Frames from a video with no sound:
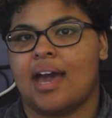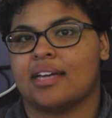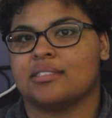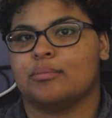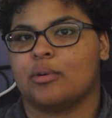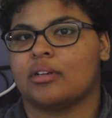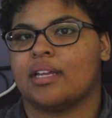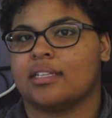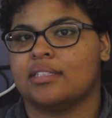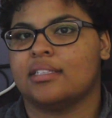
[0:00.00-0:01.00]
acts more
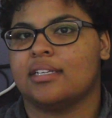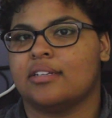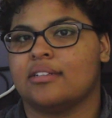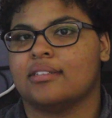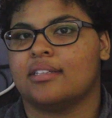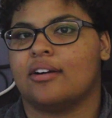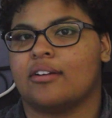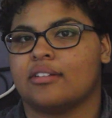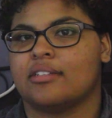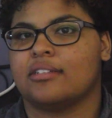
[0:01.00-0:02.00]
like the leader than
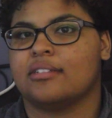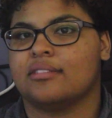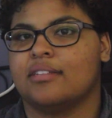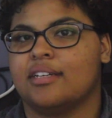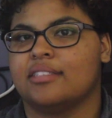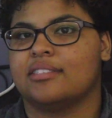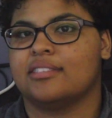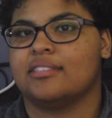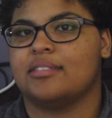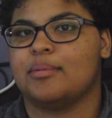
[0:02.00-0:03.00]
Arthur
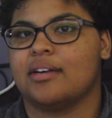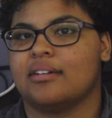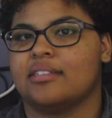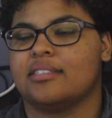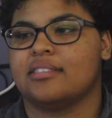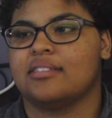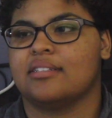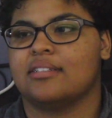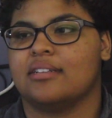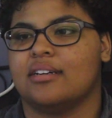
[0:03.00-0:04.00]
does, to be
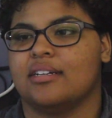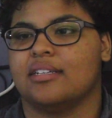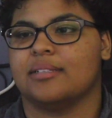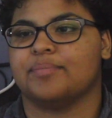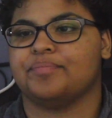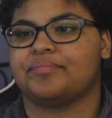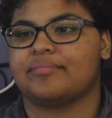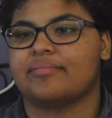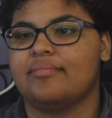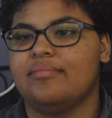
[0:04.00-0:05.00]
honest. But
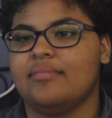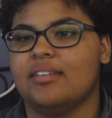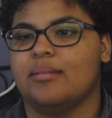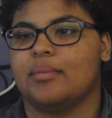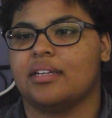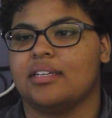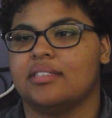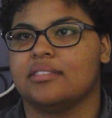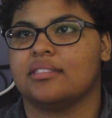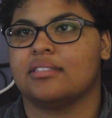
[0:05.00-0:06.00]

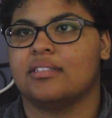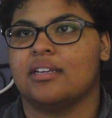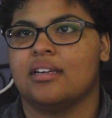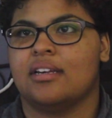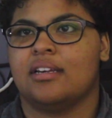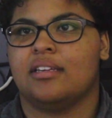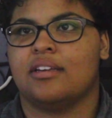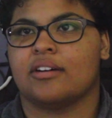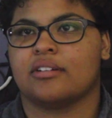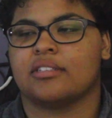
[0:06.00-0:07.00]
he's
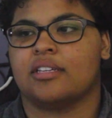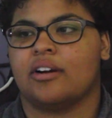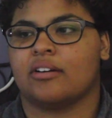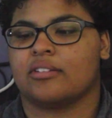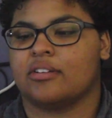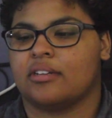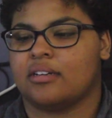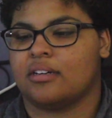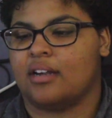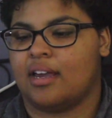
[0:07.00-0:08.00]
younger than
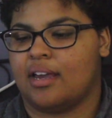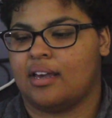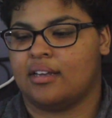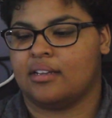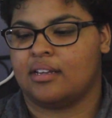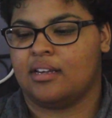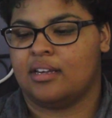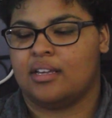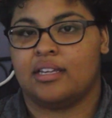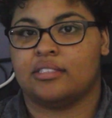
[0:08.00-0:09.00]
Arthur, and
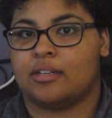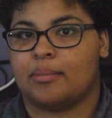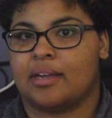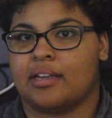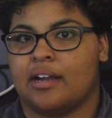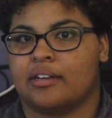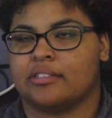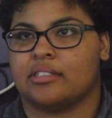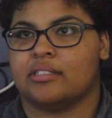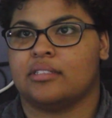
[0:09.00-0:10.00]
he's our main
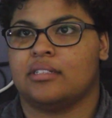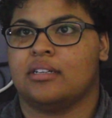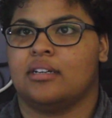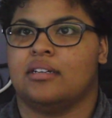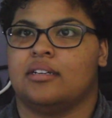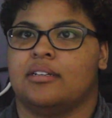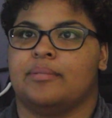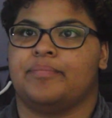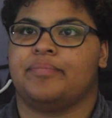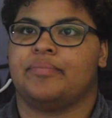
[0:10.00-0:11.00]
character.
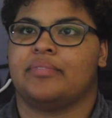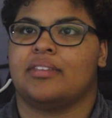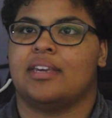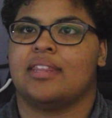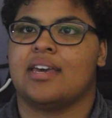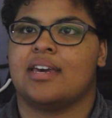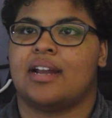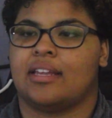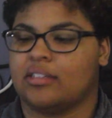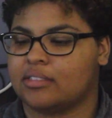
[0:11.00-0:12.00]
And
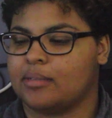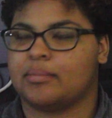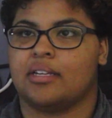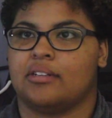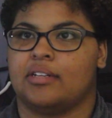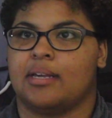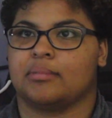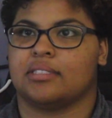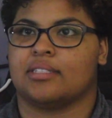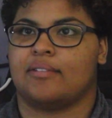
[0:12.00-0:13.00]
then I looked up the other
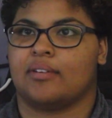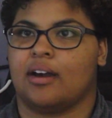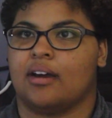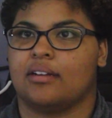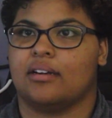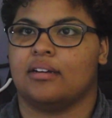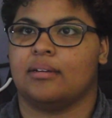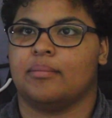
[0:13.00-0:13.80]
names because I forgot.